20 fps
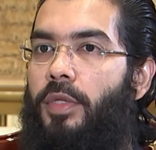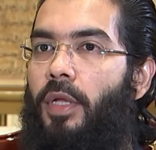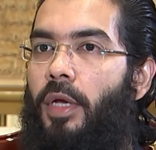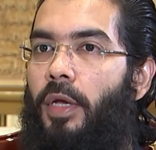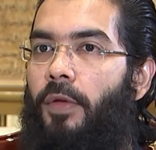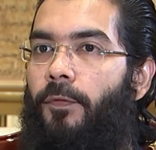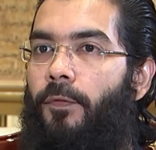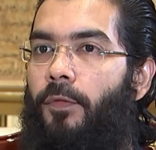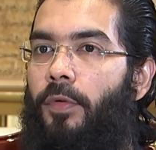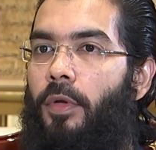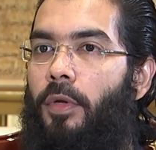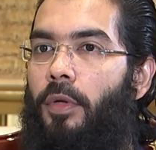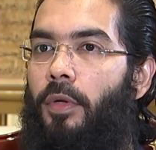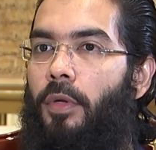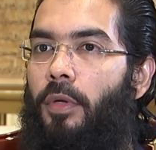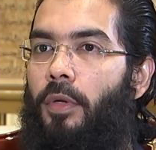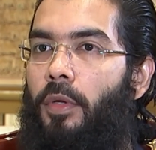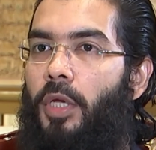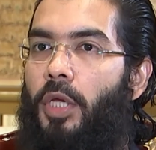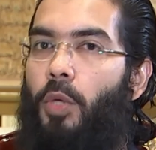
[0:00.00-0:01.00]
life?
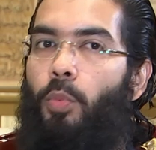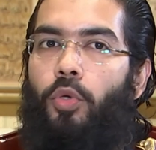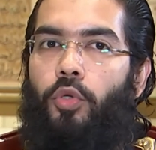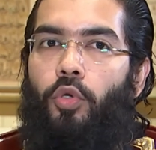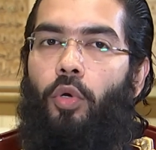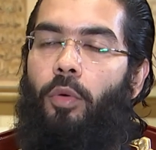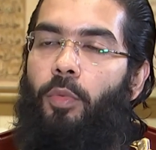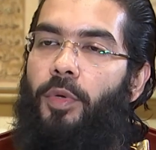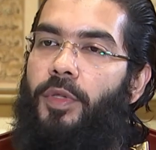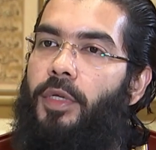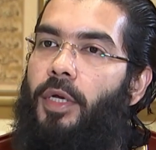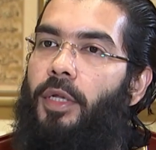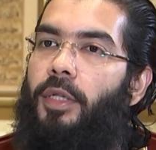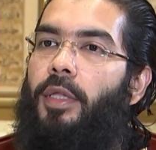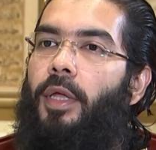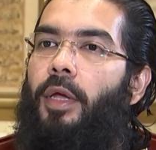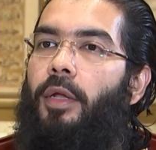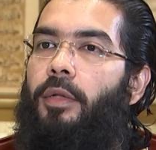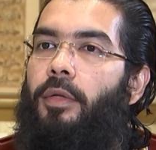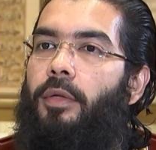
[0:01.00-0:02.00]
He was always
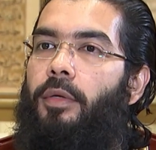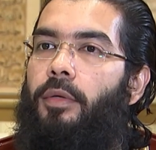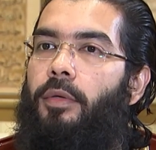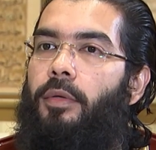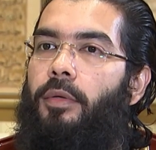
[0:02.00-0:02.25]
content.